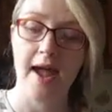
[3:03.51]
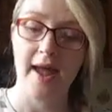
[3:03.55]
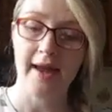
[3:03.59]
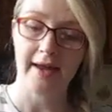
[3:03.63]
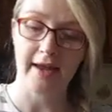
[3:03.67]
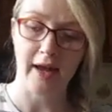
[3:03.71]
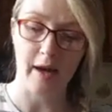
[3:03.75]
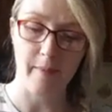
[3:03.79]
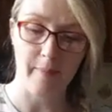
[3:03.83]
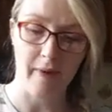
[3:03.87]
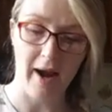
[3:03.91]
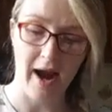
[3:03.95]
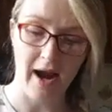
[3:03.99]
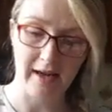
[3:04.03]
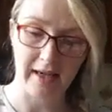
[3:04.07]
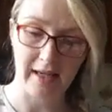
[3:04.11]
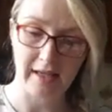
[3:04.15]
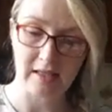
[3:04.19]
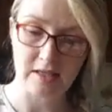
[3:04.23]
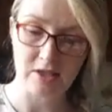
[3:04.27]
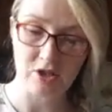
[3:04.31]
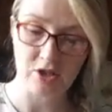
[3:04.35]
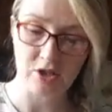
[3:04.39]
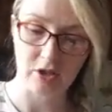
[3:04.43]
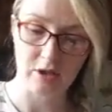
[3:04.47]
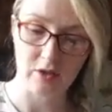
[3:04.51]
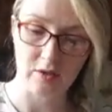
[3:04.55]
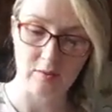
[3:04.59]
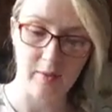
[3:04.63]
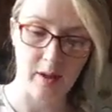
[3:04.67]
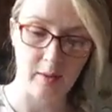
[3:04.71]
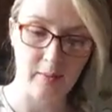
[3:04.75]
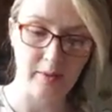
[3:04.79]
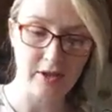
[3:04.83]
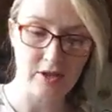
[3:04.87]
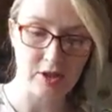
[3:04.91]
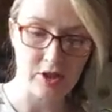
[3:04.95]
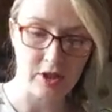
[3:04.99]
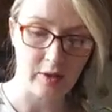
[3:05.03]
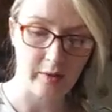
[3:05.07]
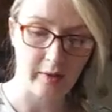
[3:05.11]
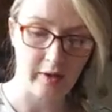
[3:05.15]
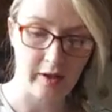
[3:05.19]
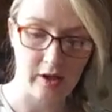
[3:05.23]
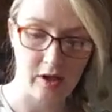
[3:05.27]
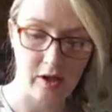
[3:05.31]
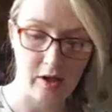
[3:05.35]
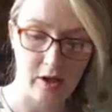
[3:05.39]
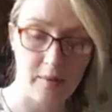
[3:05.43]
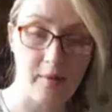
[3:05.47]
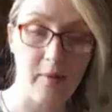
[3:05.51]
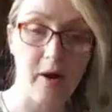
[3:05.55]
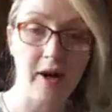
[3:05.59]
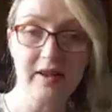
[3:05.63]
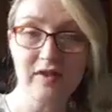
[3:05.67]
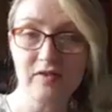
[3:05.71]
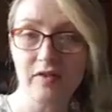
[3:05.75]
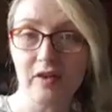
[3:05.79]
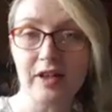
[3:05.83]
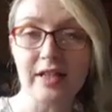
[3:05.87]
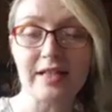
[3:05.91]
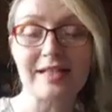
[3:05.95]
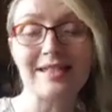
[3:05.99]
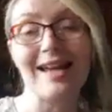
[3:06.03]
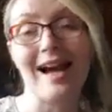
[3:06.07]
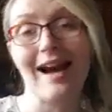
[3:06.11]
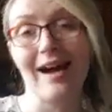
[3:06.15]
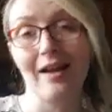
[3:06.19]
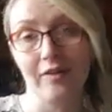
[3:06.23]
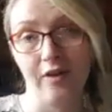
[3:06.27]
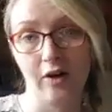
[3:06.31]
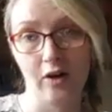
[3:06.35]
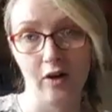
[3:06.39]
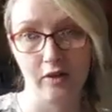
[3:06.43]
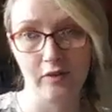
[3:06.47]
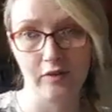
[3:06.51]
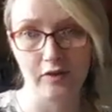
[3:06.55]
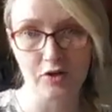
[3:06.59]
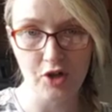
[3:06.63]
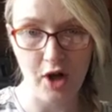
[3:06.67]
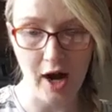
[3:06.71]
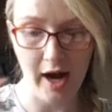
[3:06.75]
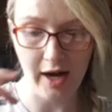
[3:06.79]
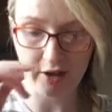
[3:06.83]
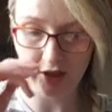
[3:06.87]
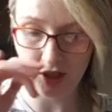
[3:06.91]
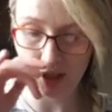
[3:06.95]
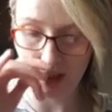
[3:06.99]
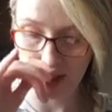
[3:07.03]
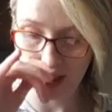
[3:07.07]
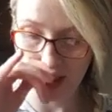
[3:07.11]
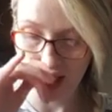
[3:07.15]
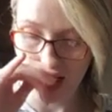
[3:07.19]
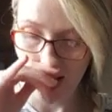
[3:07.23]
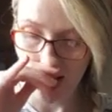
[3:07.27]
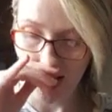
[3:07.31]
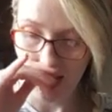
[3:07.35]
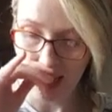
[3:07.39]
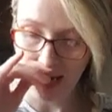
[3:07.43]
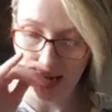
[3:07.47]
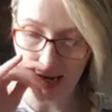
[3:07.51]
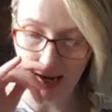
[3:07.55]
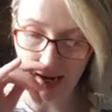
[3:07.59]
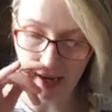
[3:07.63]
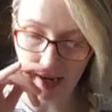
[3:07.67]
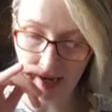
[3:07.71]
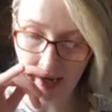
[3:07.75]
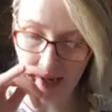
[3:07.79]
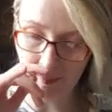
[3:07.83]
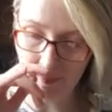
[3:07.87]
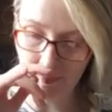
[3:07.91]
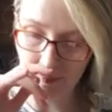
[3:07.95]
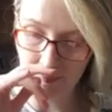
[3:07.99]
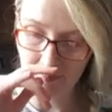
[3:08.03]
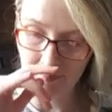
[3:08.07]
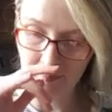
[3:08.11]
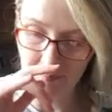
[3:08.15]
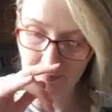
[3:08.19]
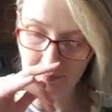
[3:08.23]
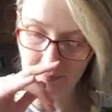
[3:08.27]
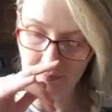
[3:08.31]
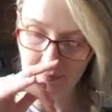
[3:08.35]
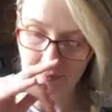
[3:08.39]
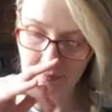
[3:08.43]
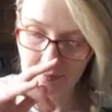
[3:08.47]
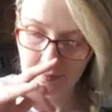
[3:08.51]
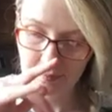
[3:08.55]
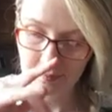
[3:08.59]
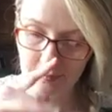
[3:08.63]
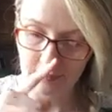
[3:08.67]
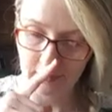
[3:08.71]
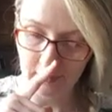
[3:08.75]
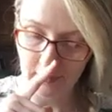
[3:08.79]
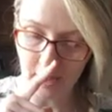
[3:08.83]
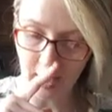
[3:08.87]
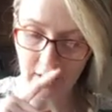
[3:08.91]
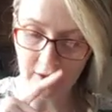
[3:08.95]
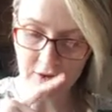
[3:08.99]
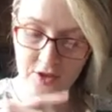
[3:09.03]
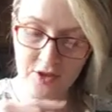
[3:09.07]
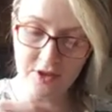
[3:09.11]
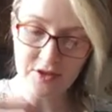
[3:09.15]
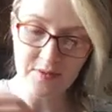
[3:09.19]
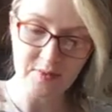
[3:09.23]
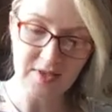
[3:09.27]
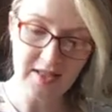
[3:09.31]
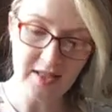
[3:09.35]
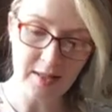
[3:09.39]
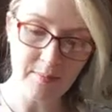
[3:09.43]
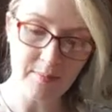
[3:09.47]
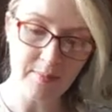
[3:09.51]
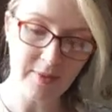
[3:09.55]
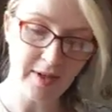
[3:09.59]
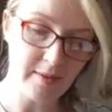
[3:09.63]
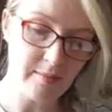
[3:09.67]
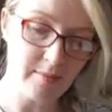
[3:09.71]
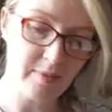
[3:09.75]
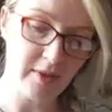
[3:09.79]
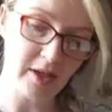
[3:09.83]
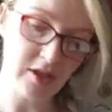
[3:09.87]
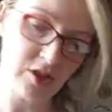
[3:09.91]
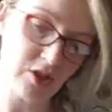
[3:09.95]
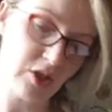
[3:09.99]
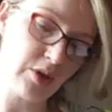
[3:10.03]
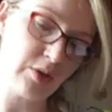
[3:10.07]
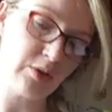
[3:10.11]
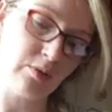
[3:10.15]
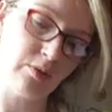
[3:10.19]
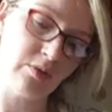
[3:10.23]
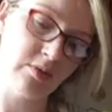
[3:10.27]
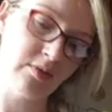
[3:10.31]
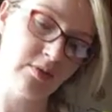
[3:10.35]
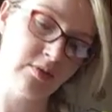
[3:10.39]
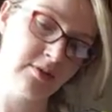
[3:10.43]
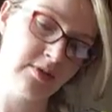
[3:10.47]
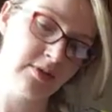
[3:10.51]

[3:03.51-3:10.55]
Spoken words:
Get back into maybe doing your mindfulness and the law of attraction, and just simply be you.